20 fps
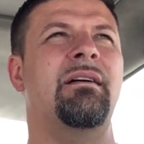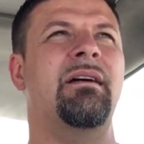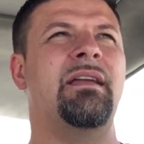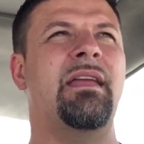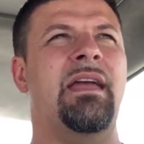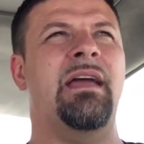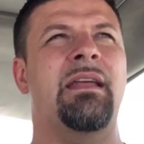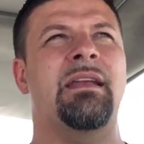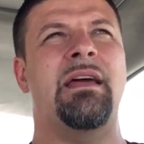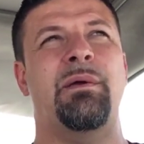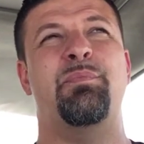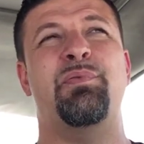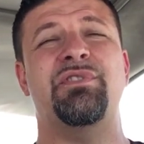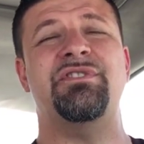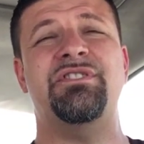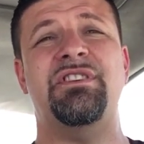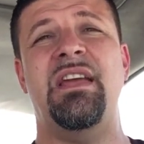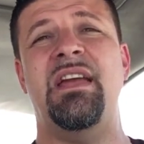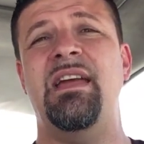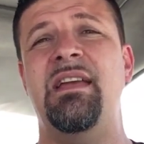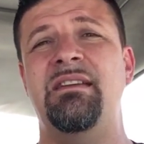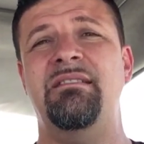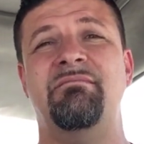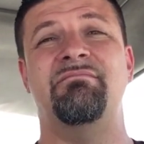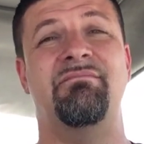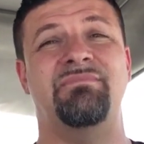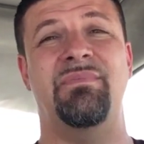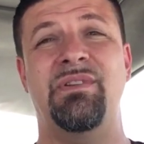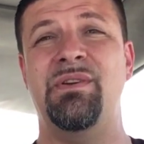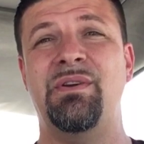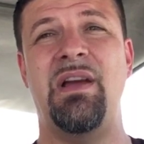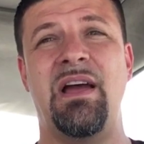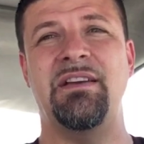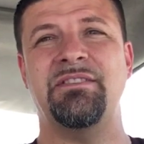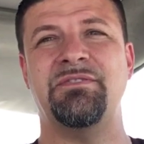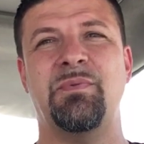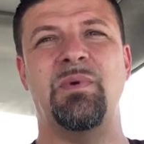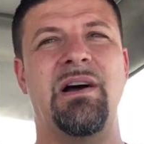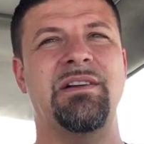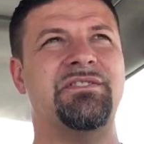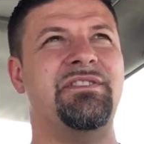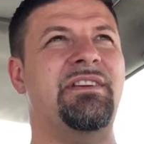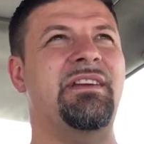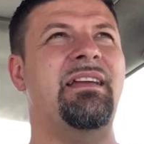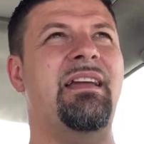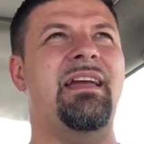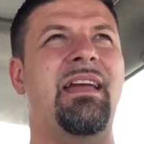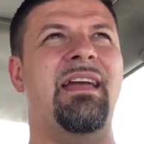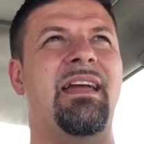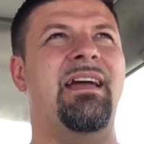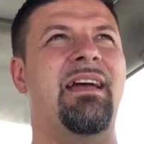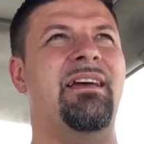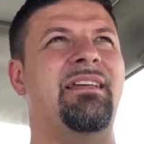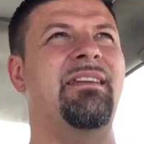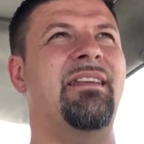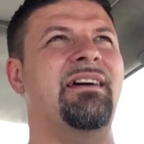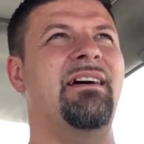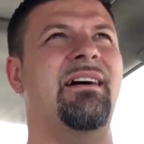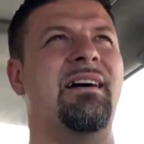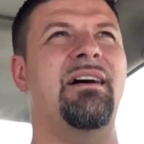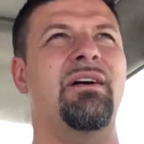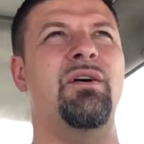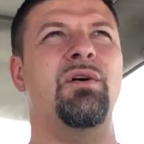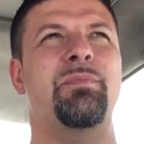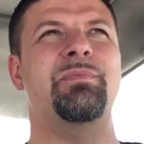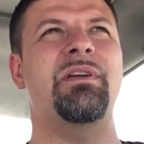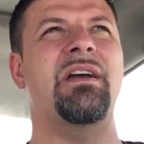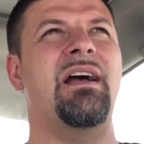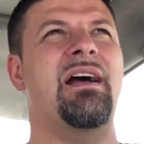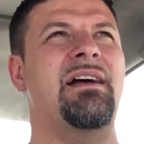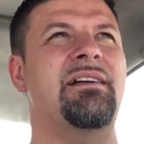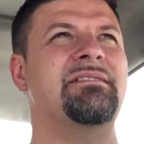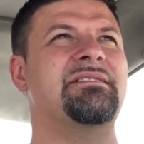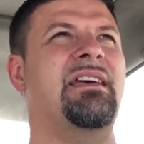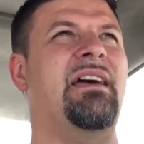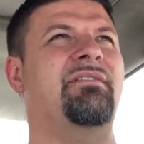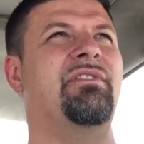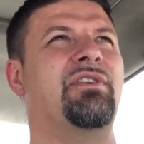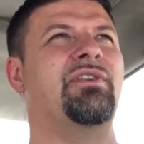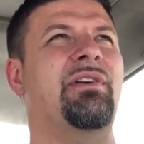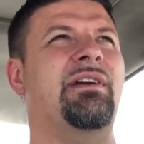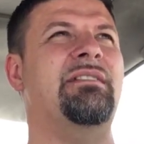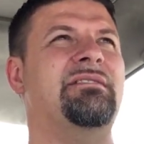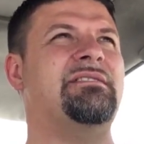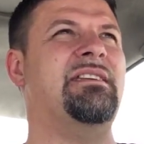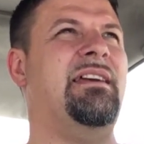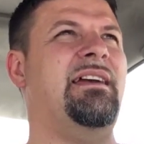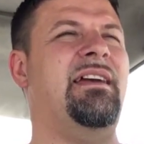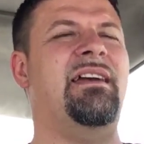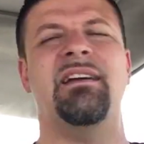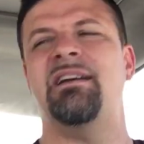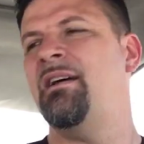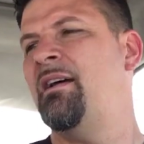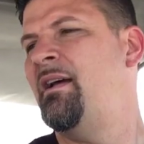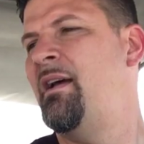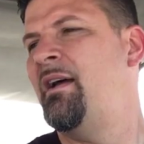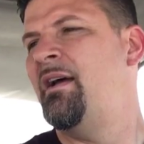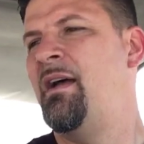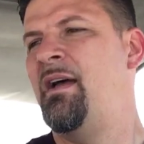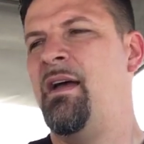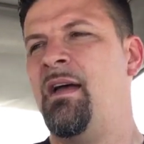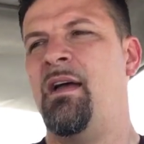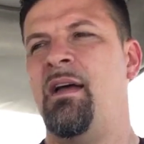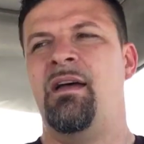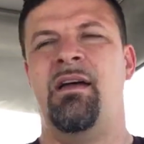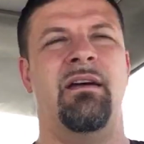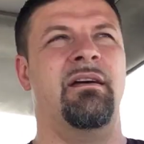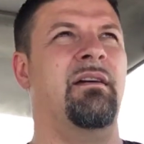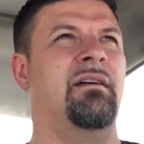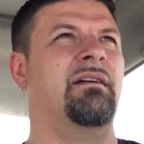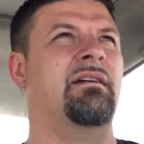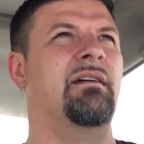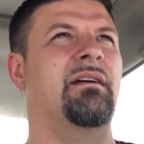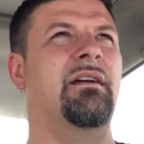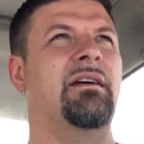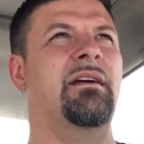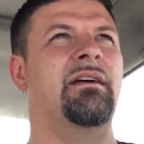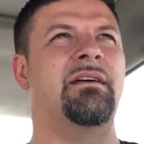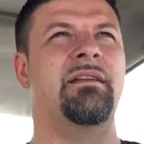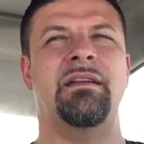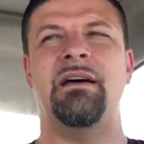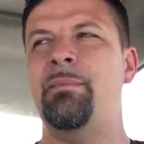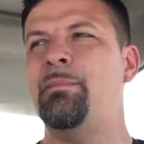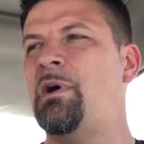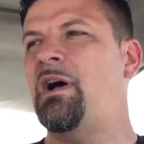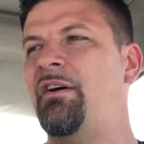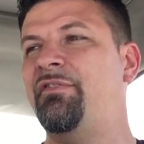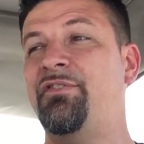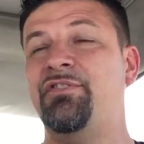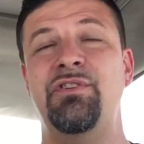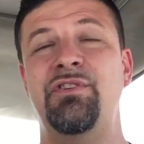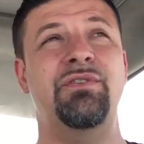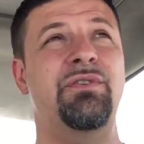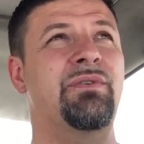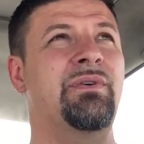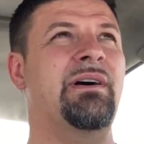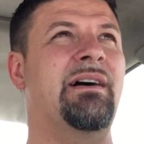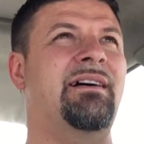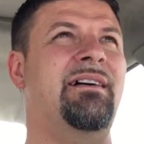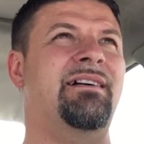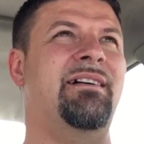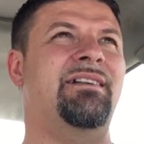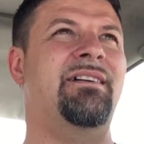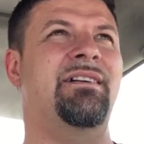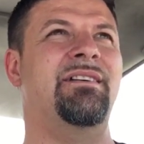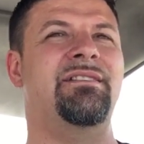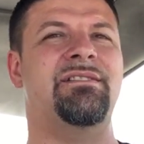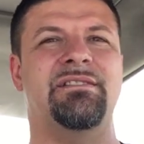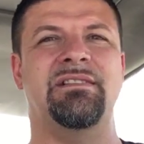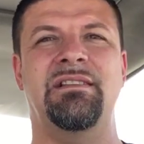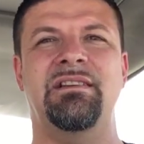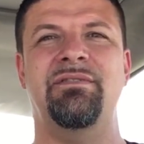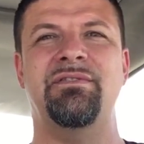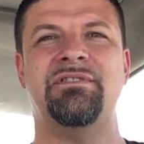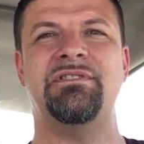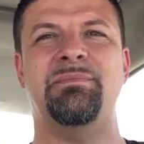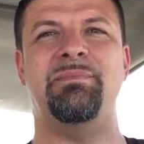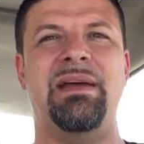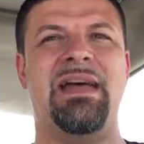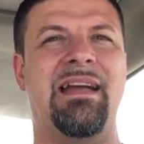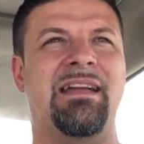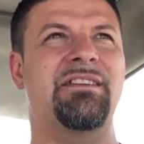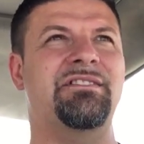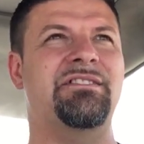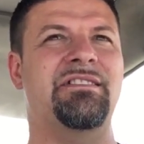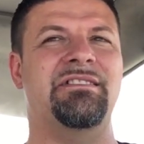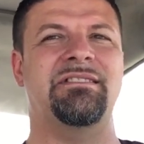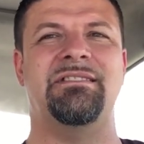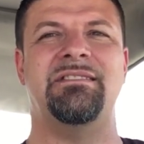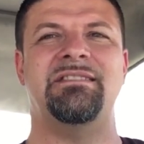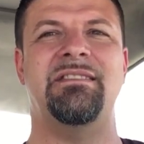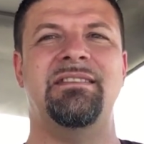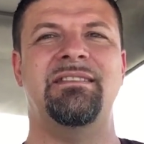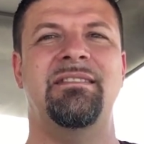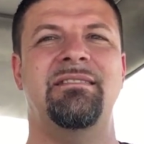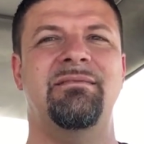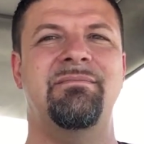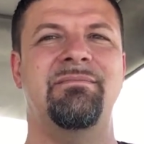again, I appreciate you guys watching, and hope you guys have a great day. And I'm off to deliver some packages.